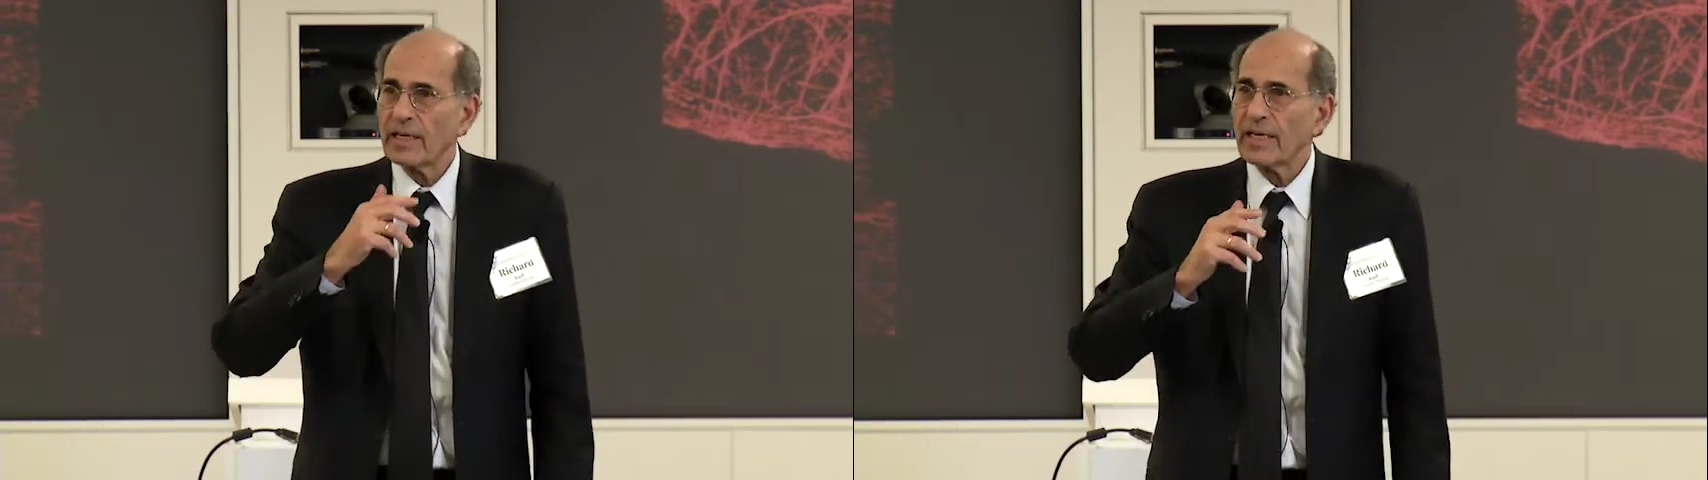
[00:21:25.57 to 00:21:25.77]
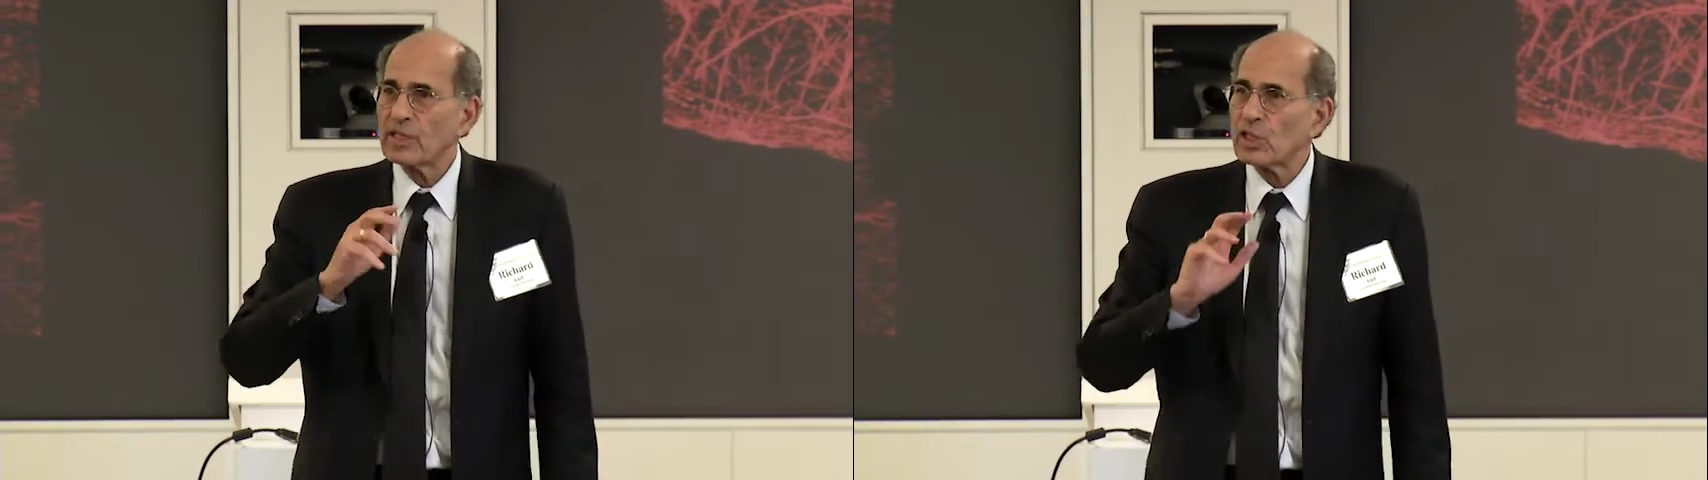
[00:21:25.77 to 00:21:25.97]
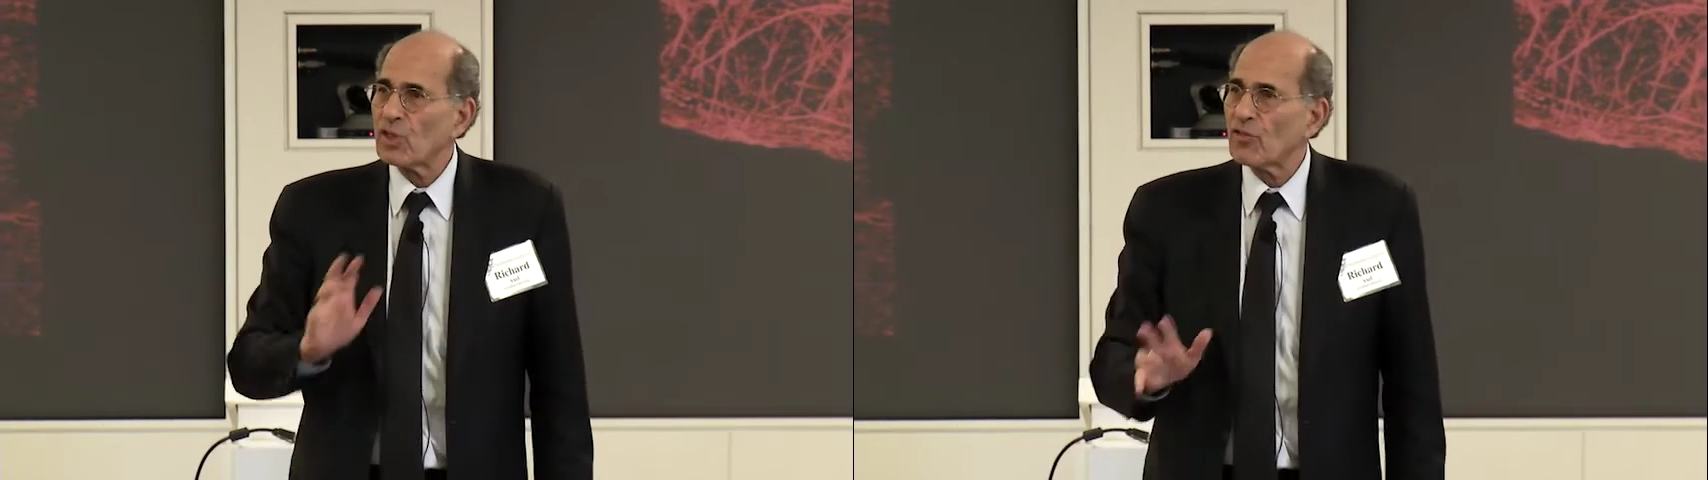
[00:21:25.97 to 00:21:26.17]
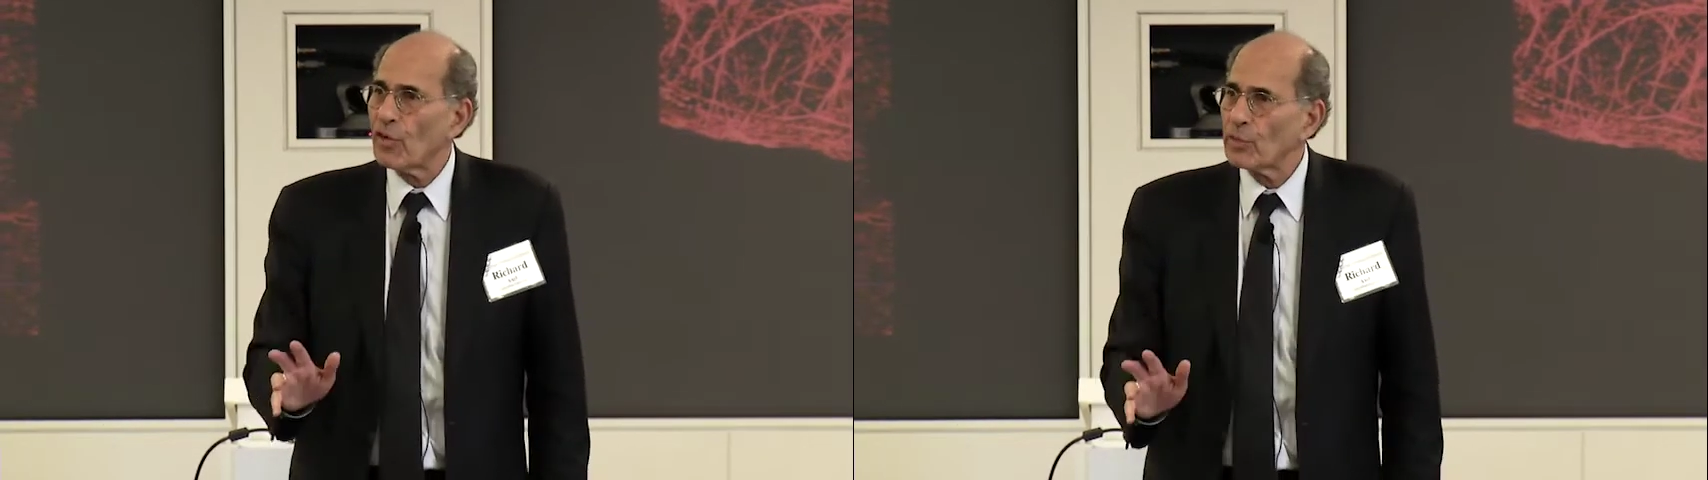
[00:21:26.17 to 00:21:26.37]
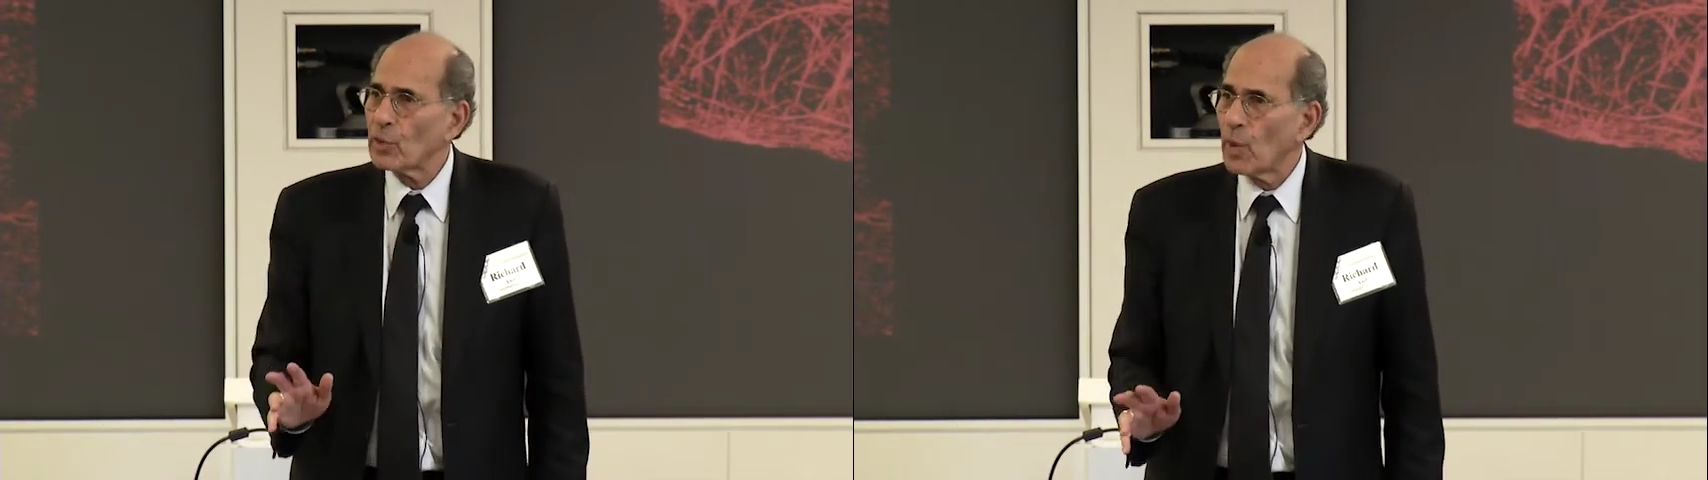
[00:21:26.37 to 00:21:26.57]
It's
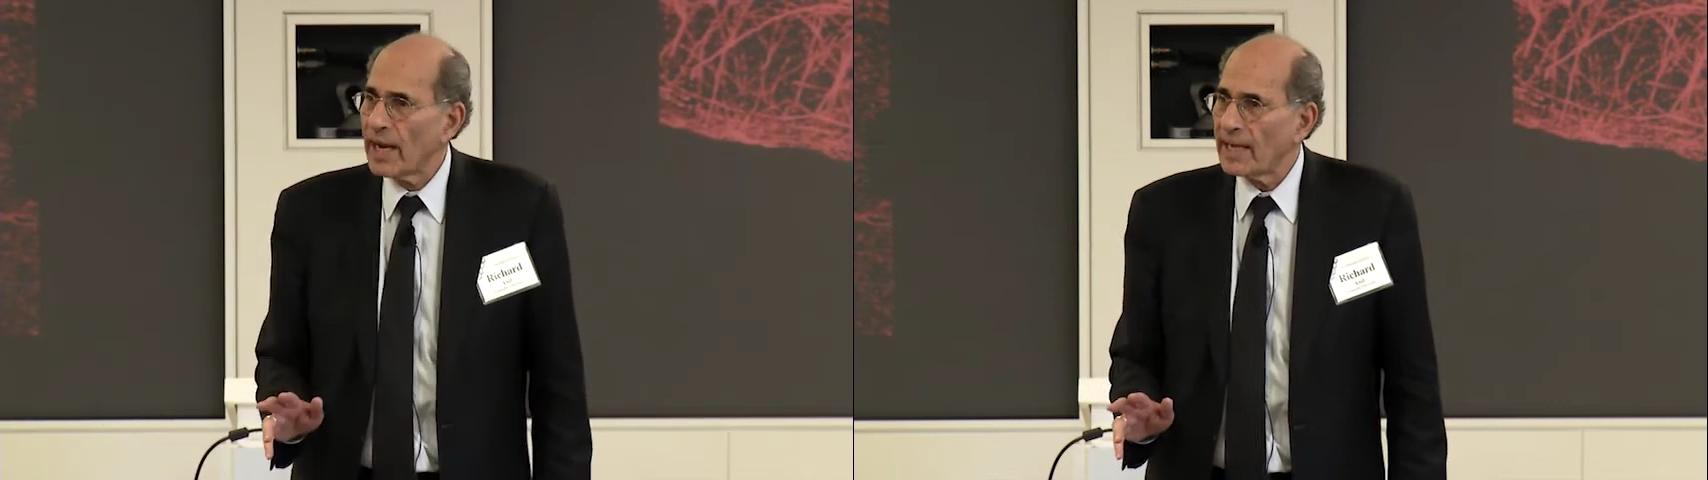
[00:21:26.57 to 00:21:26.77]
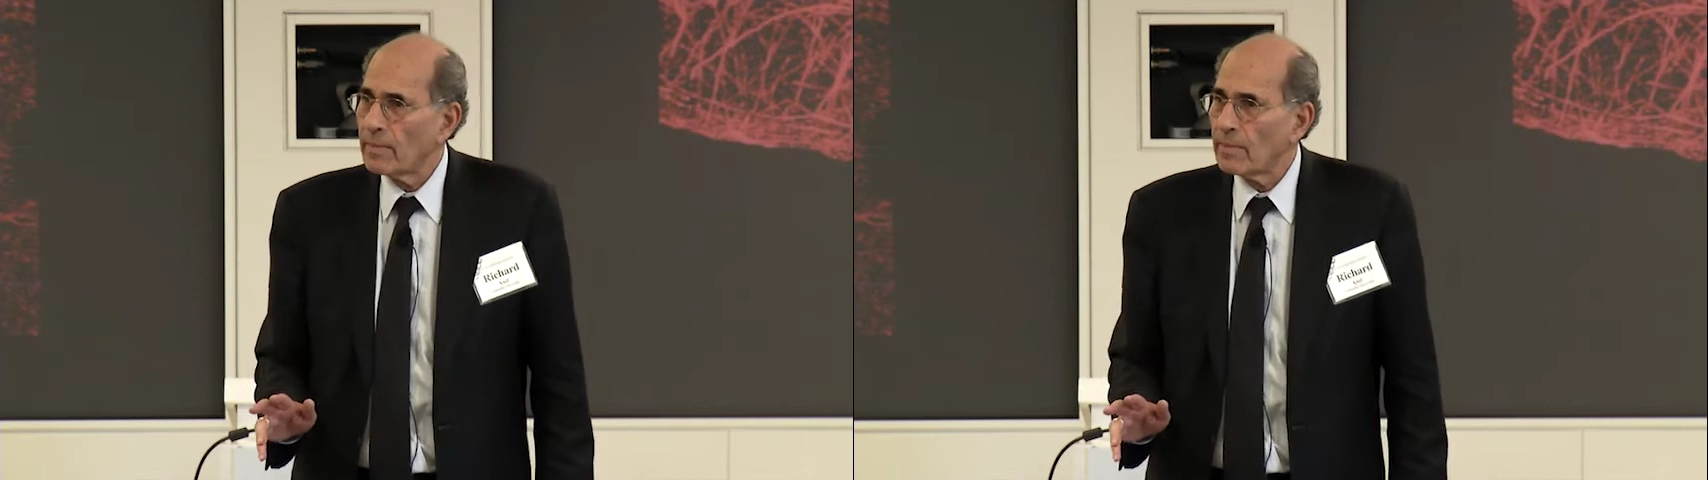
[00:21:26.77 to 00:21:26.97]
thrown away.